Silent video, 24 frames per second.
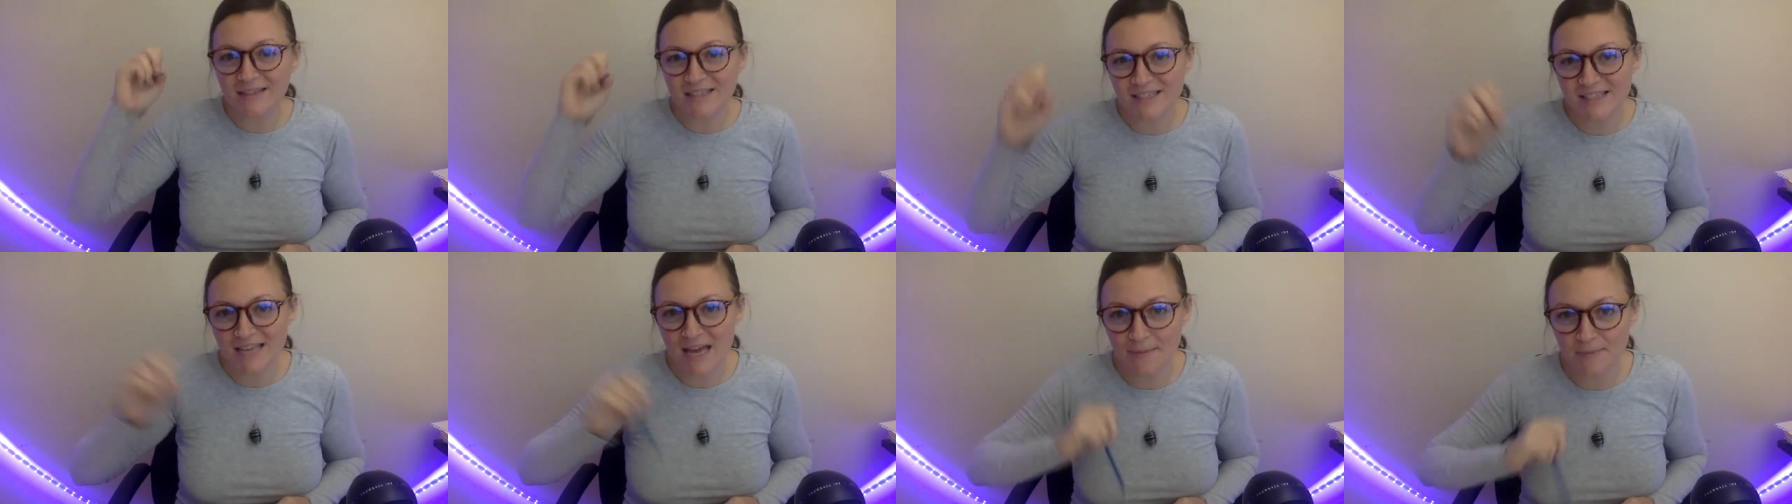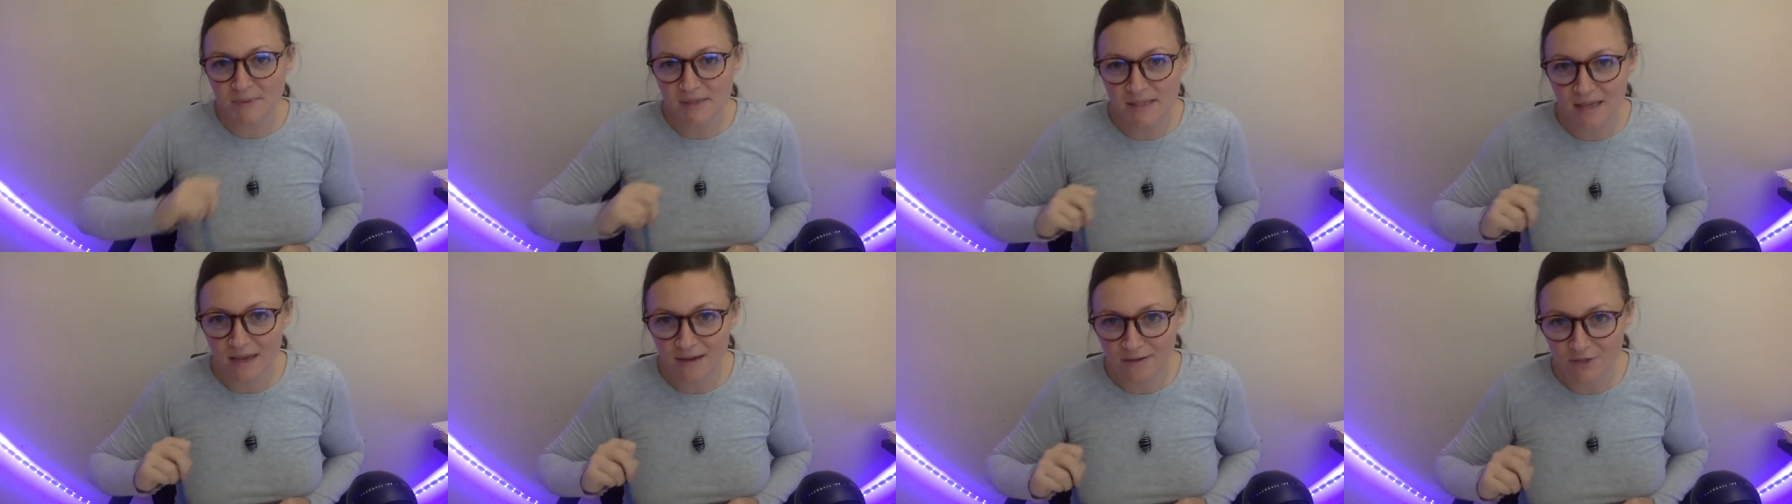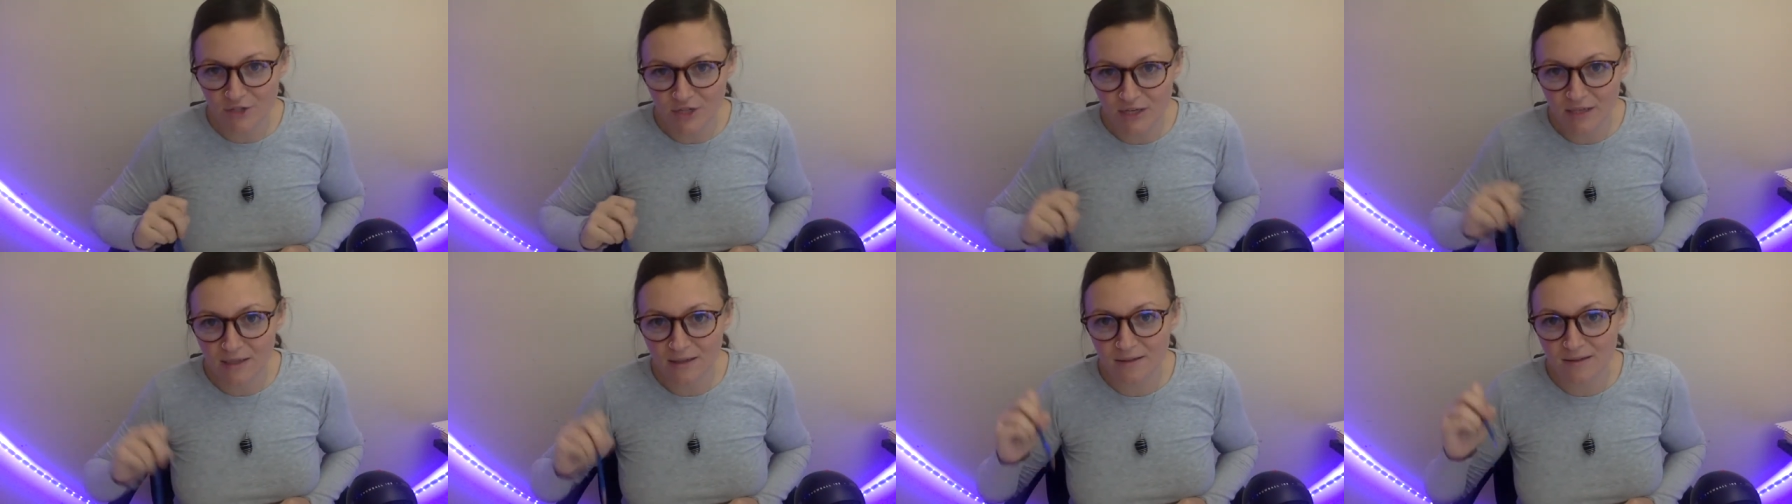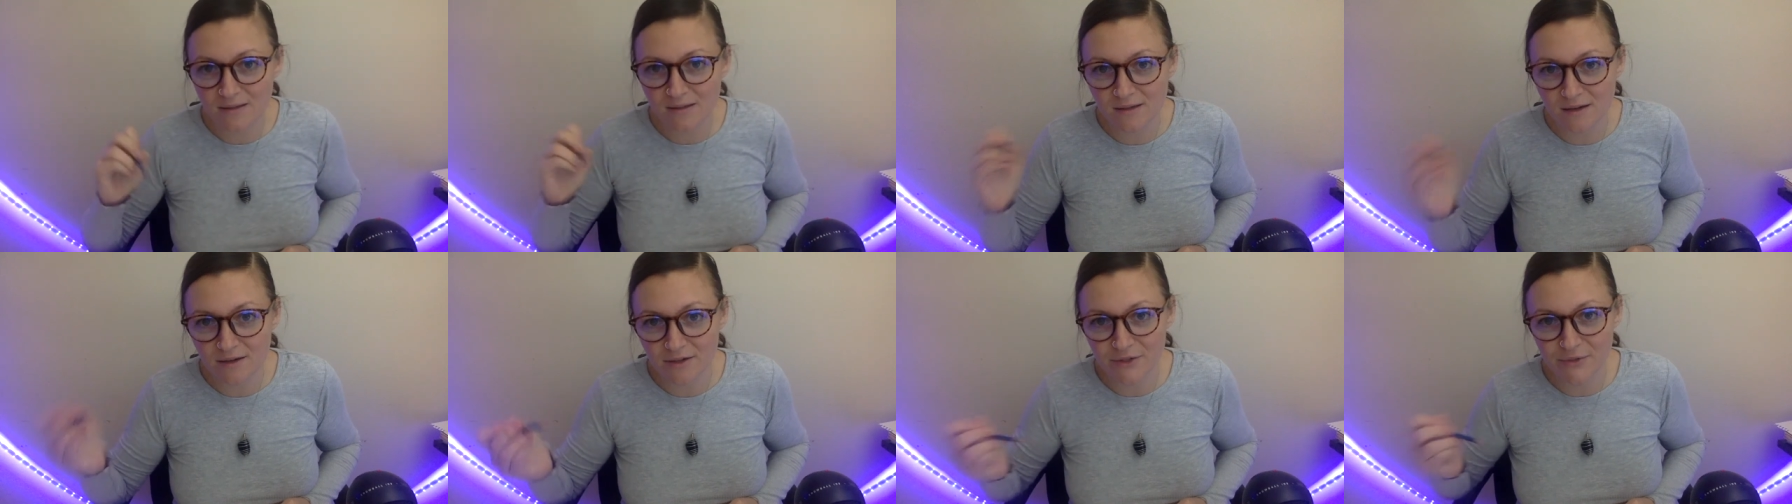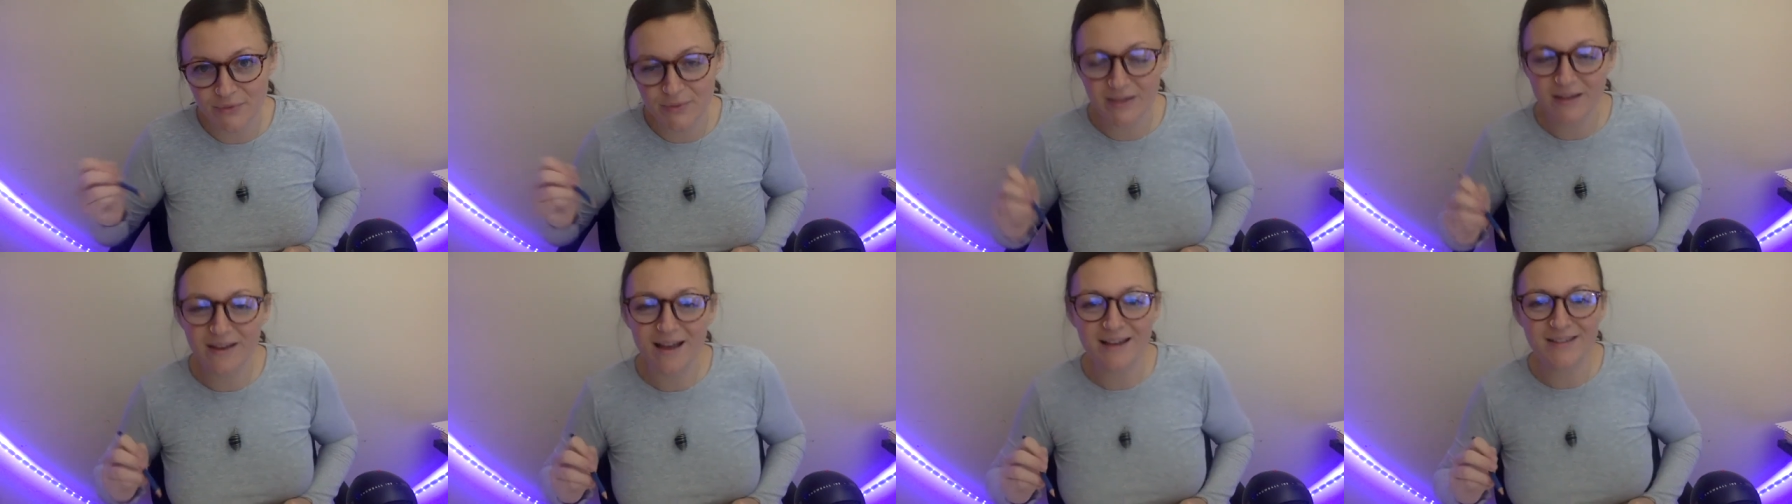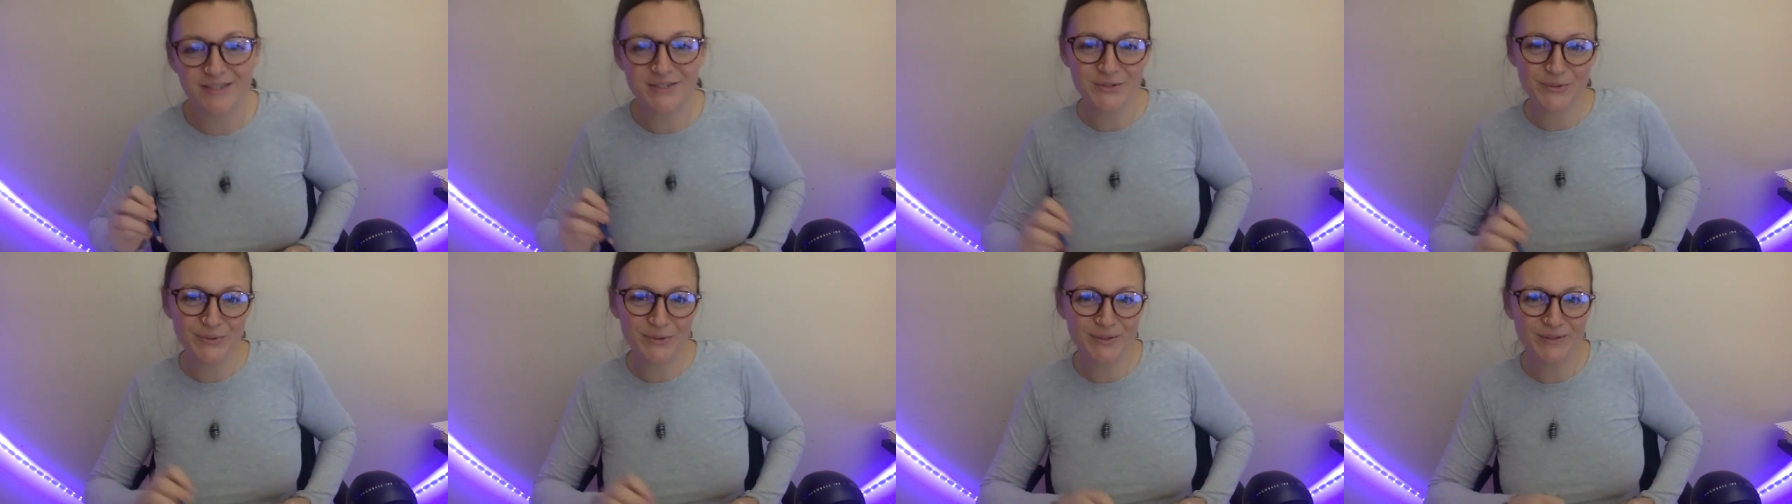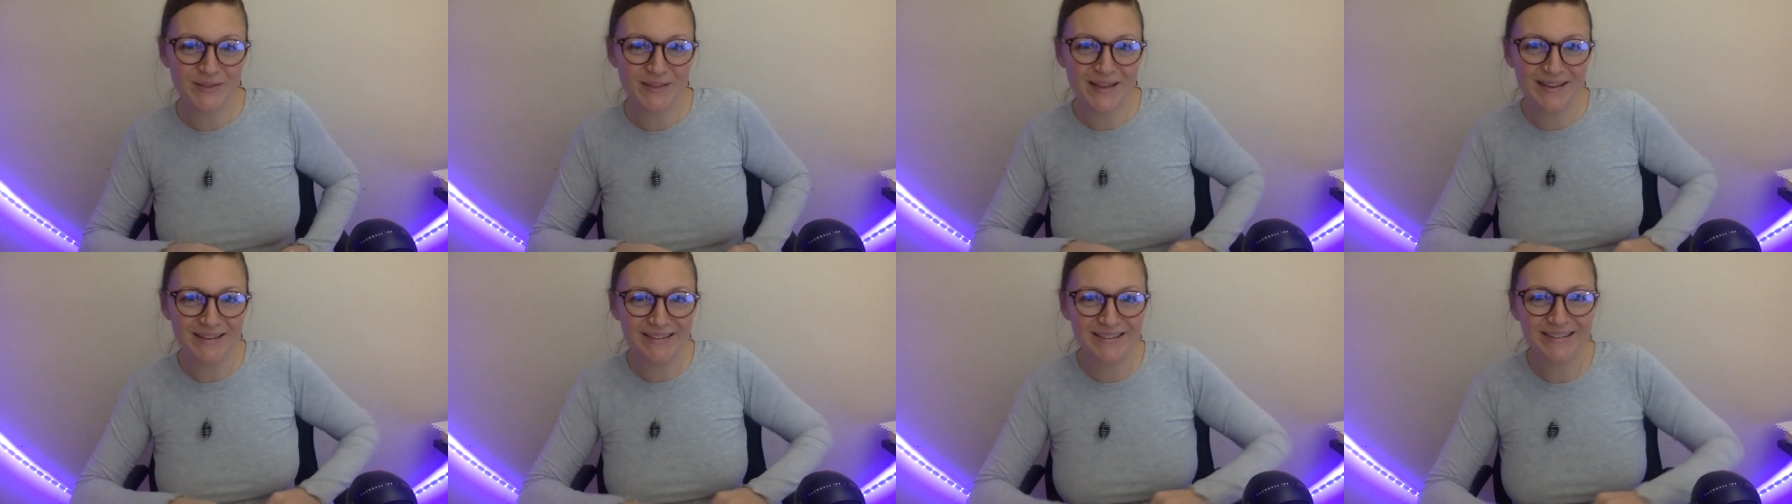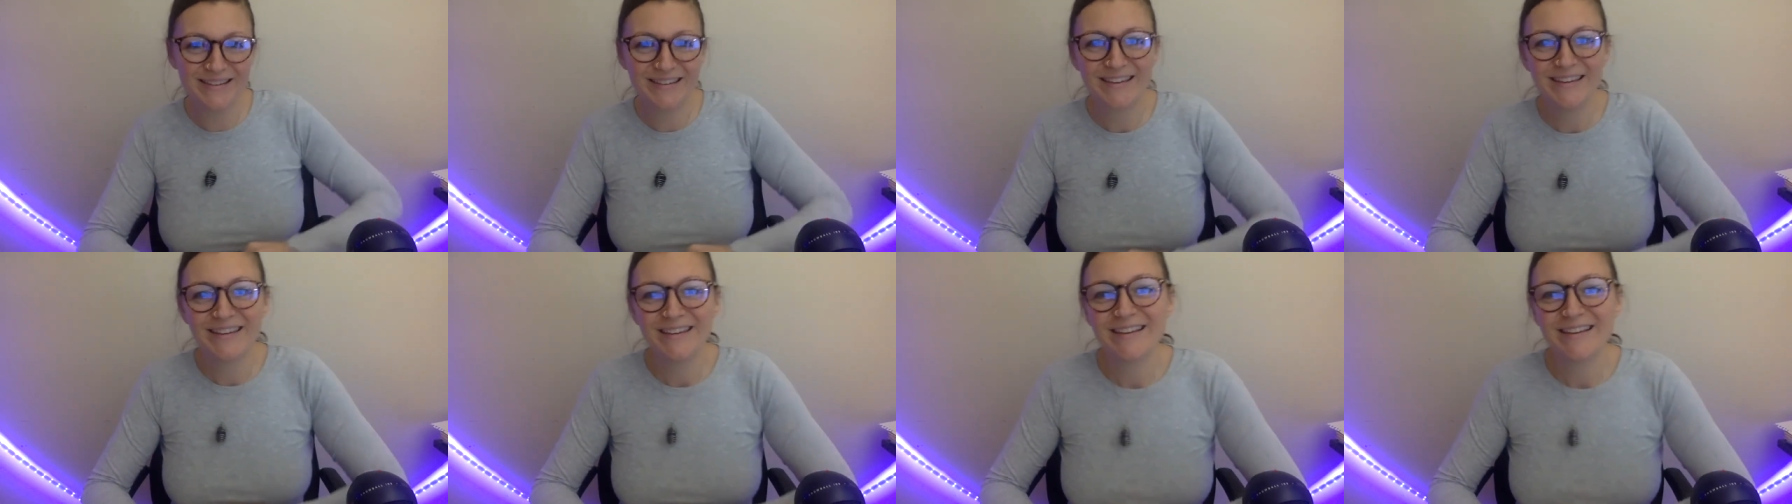and stop sketching and start doing contour line.